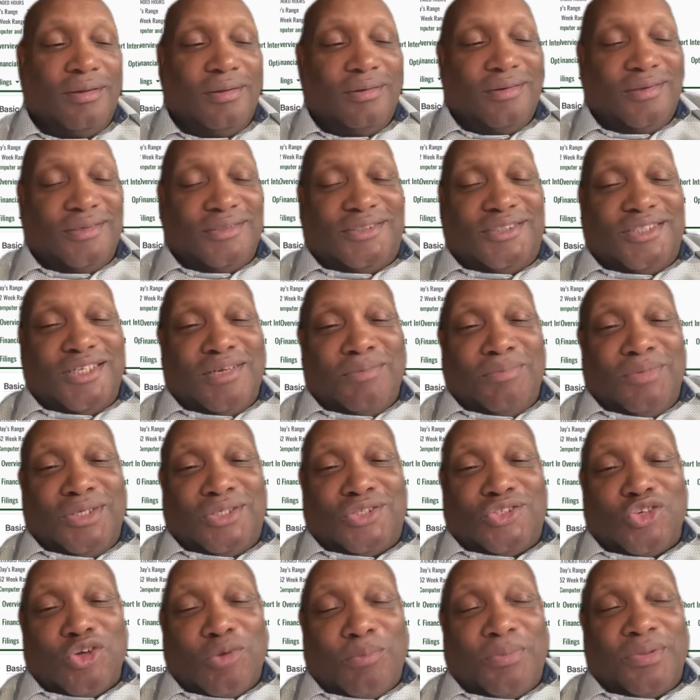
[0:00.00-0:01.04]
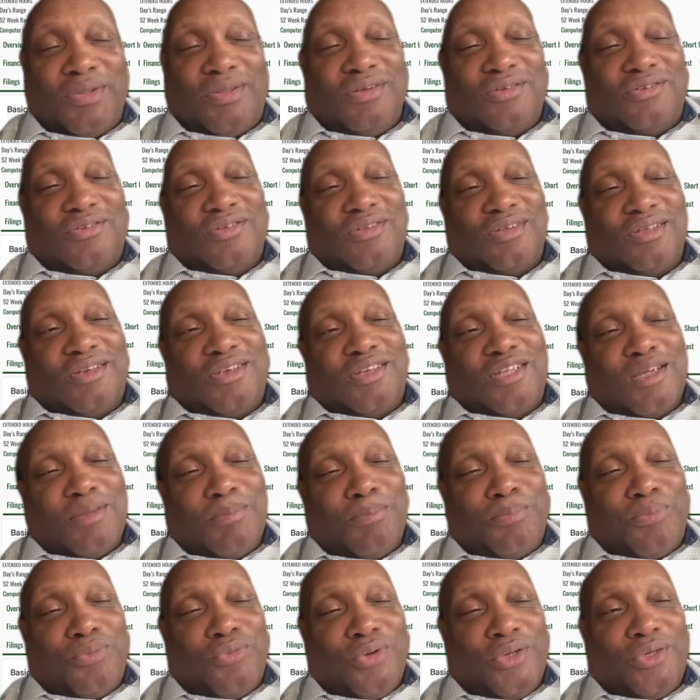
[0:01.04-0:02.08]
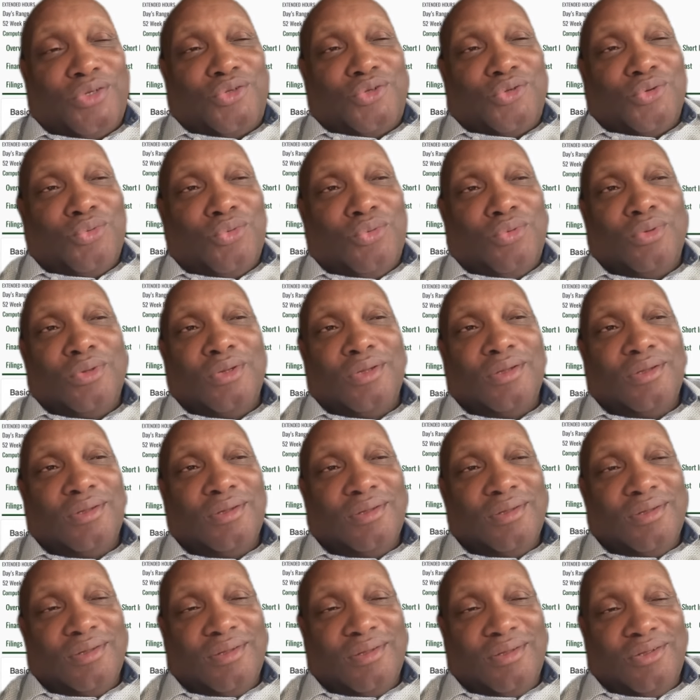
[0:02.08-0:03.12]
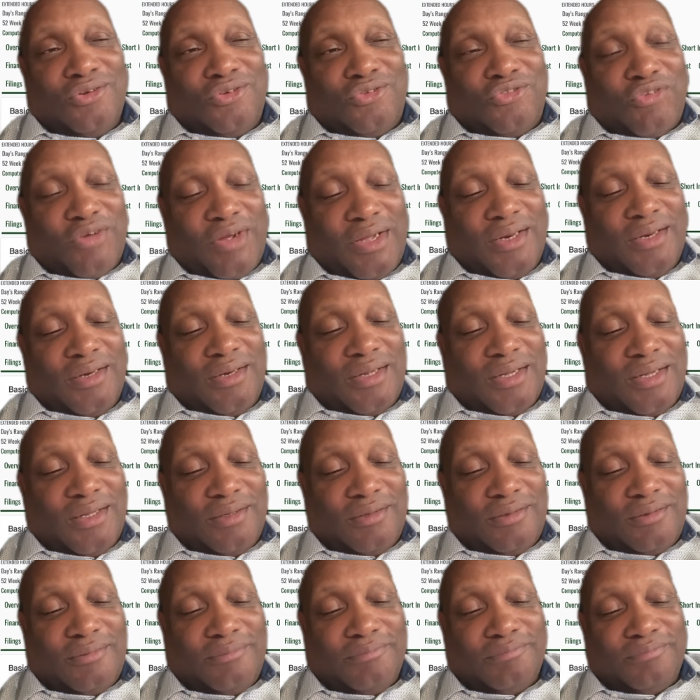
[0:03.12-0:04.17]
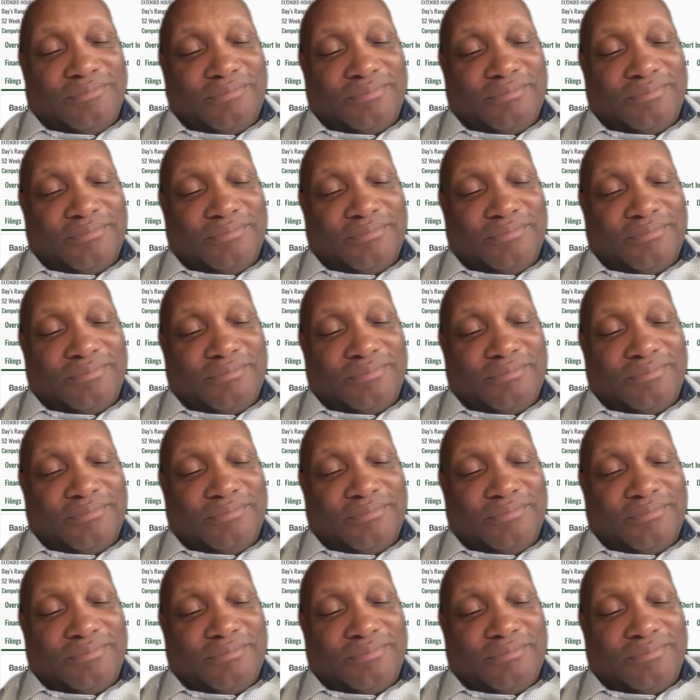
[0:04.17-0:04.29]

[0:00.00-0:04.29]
the GME short positions in 10.2 trading days.